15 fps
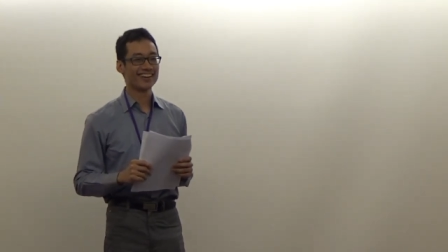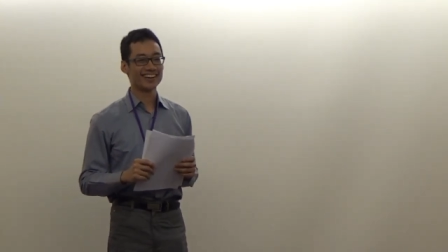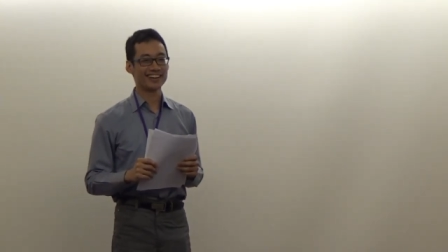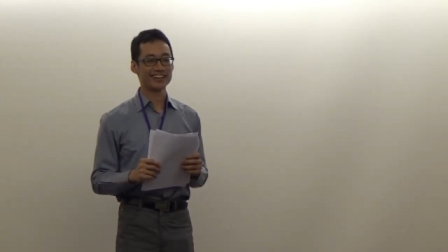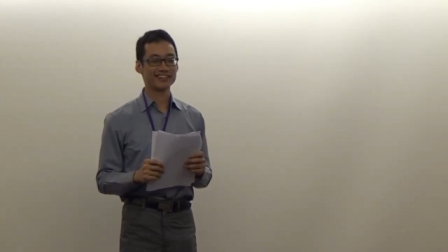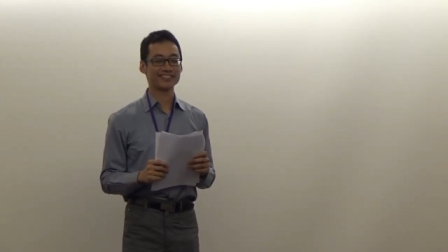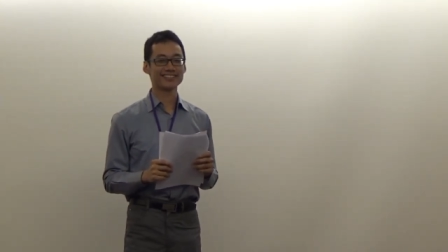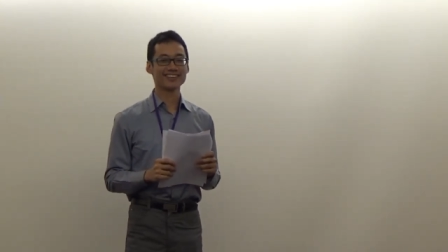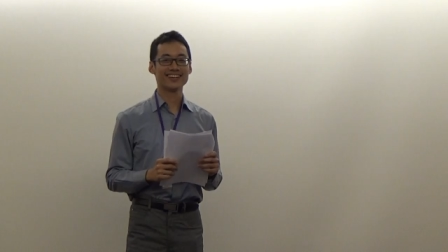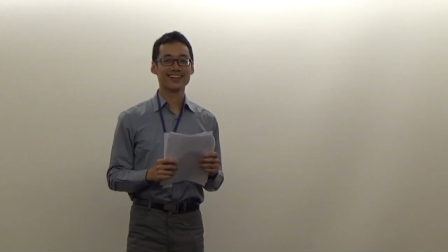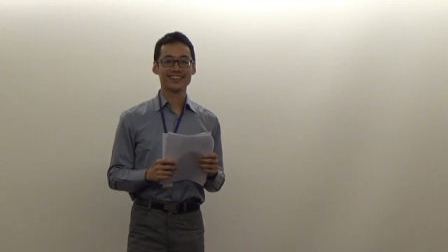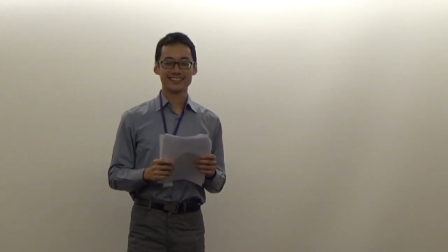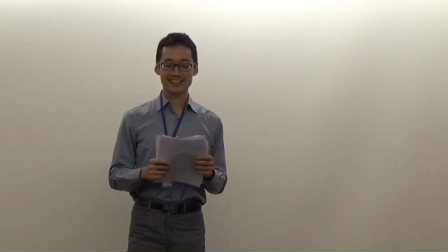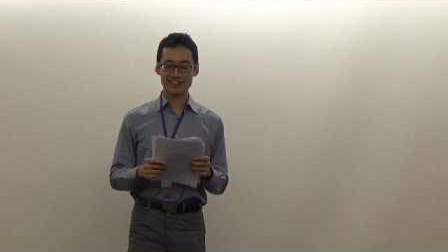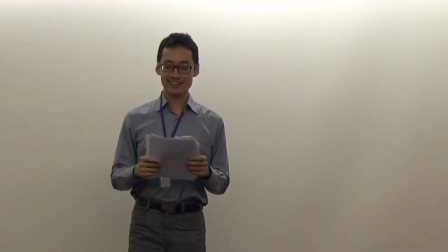And
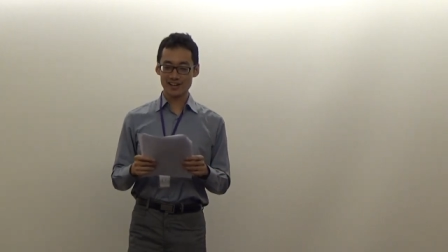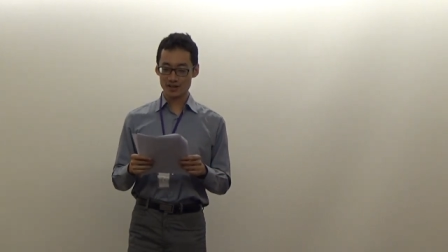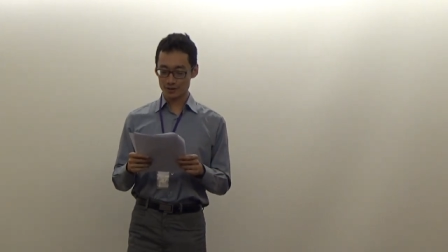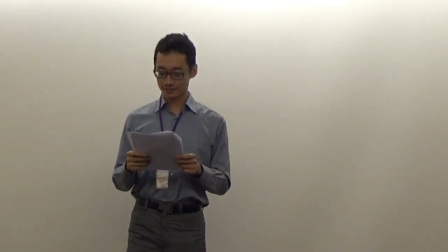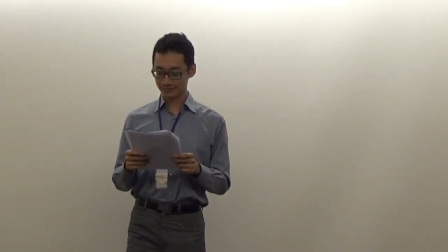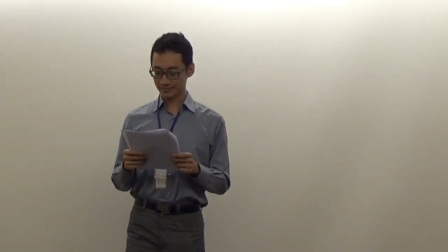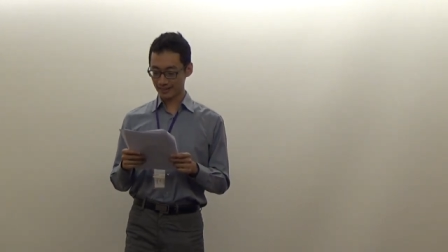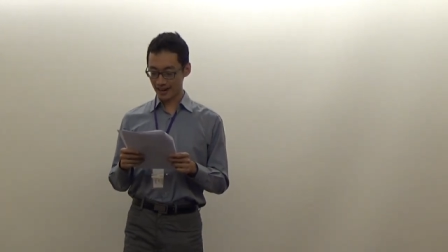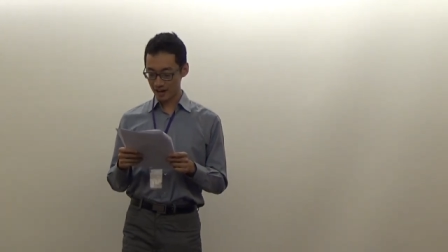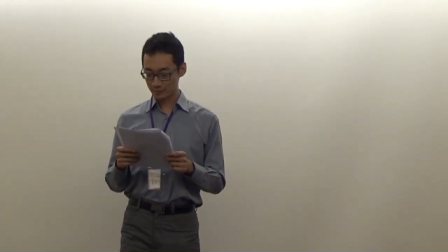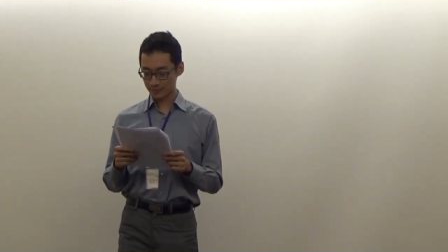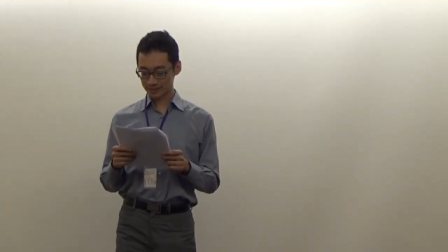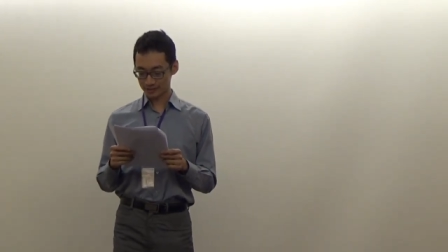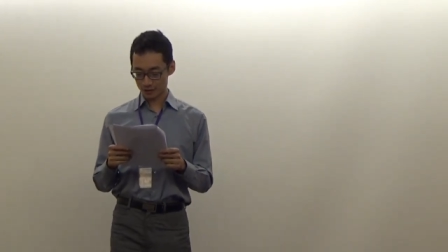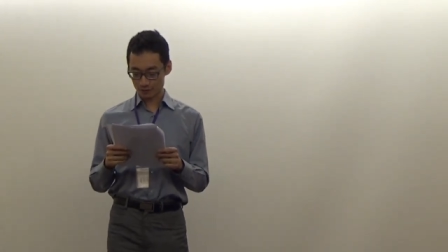now I,
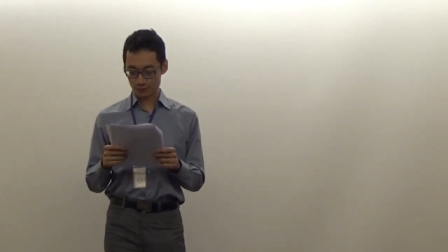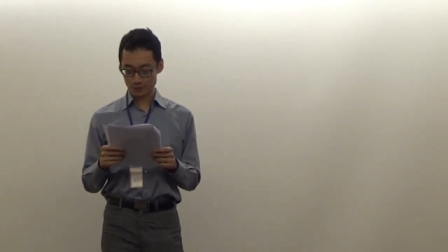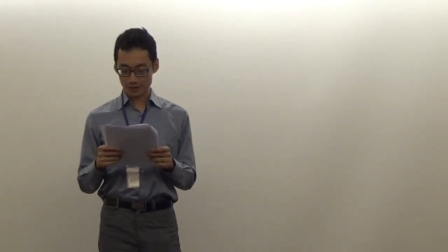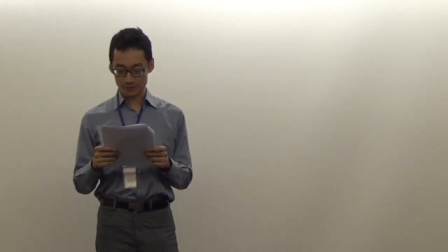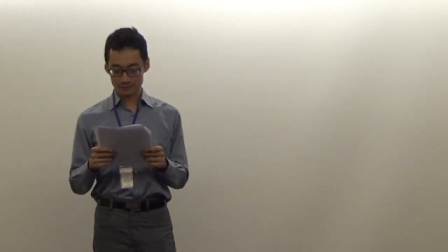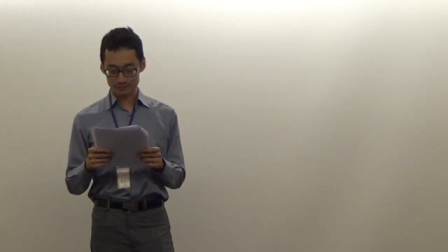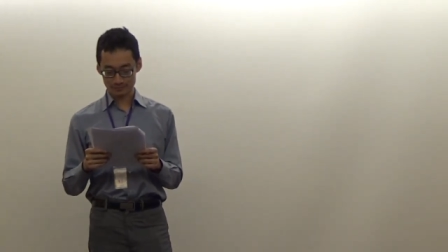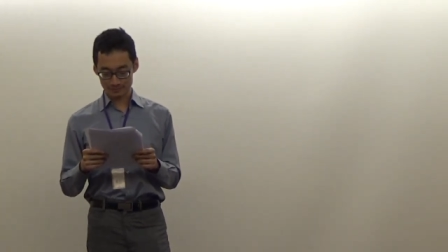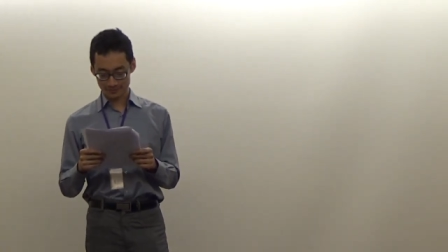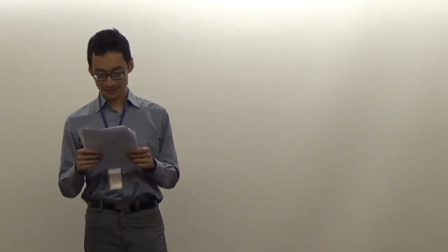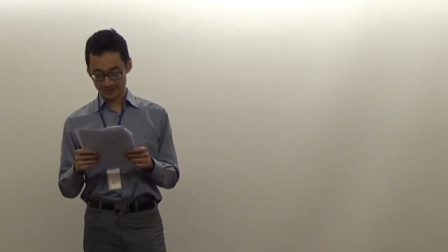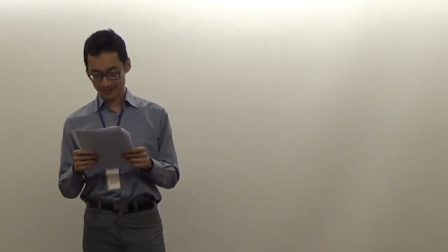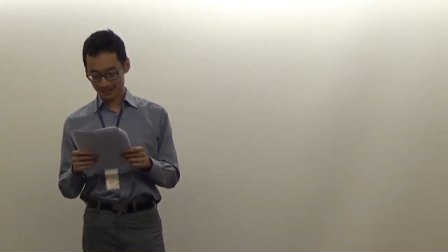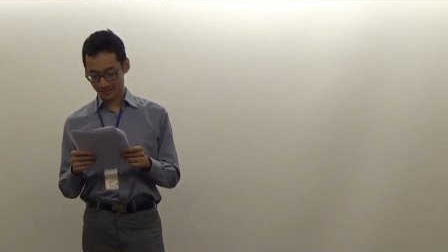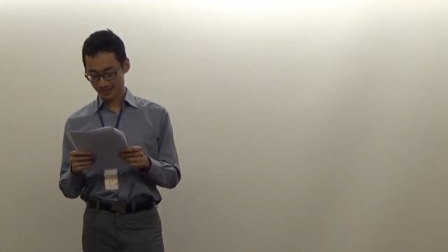I'm a software
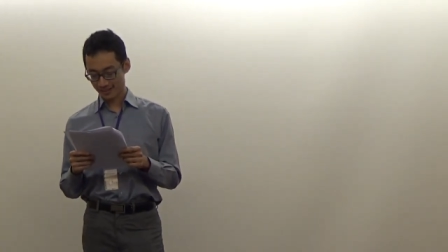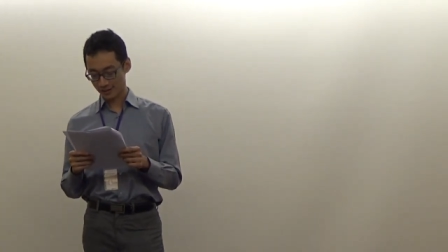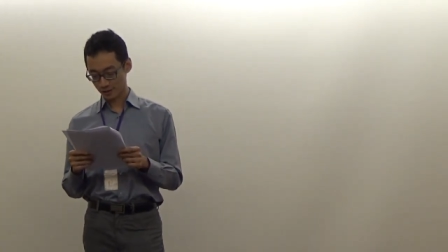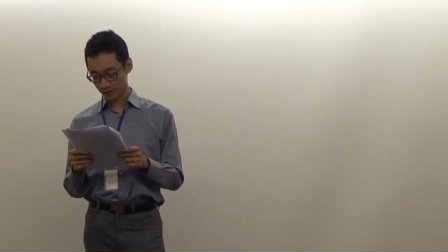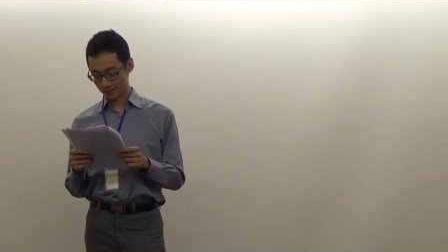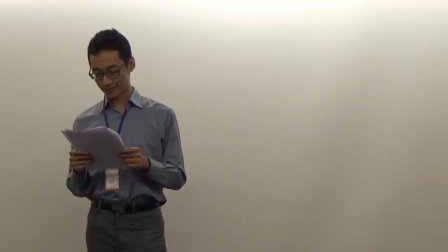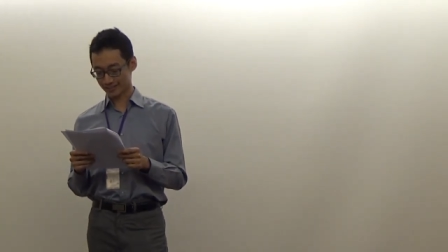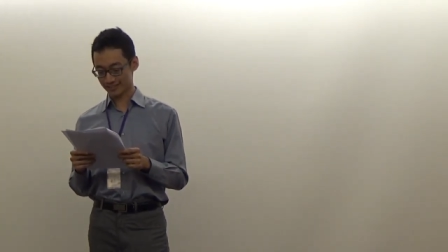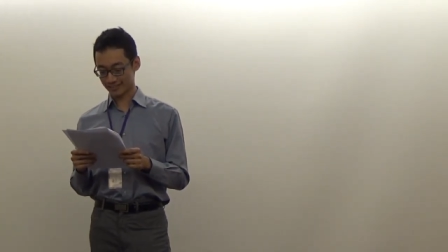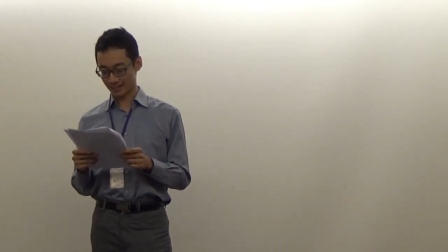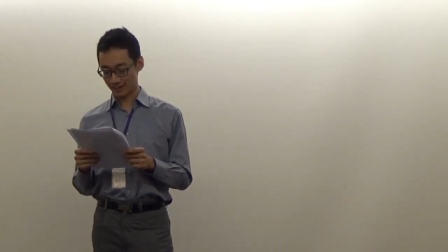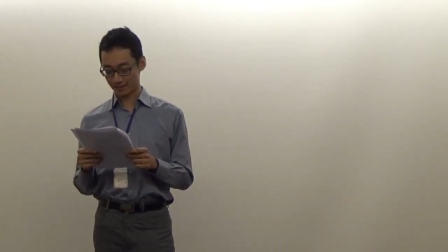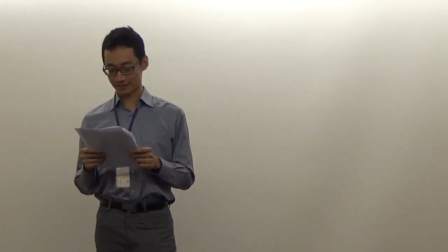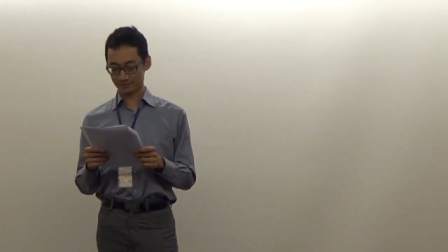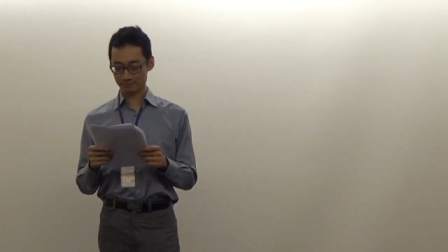engineer
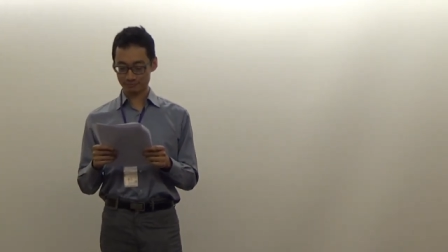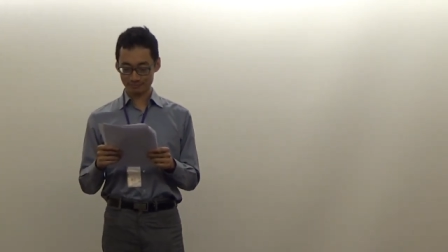now.